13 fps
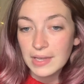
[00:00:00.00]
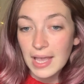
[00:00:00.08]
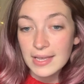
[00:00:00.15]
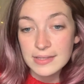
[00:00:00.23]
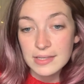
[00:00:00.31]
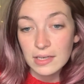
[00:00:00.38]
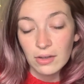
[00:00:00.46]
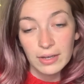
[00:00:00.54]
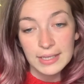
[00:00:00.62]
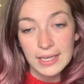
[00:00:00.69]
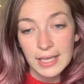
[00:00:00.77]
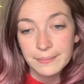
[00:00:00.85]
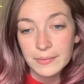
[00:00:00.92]
As the
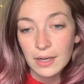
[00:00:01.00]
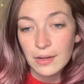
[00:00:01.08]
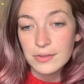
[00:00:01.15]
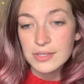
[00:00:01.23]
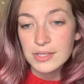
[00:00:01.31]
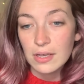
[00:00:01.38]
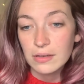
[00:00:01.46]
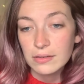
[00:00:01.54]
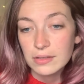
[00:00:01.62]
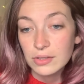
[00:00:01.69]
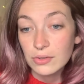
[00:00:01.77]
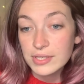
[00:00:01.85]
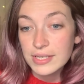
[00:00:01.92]
lion came closer,
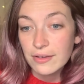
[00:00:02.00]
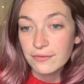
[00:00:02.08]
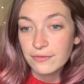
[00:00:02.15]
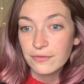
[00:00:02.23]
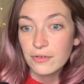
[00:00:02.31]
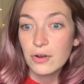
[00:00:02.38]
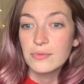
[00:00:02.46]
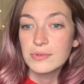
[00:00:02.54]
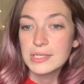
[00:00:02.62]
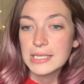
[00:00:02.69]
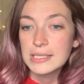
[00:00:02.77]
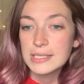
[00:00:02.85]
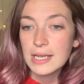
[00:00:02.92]
Yosef froze
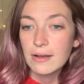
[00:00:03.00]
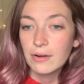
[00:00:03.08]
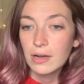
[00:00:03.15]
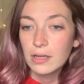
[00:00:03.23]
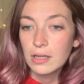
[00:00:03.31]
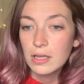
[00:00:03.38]
in terror,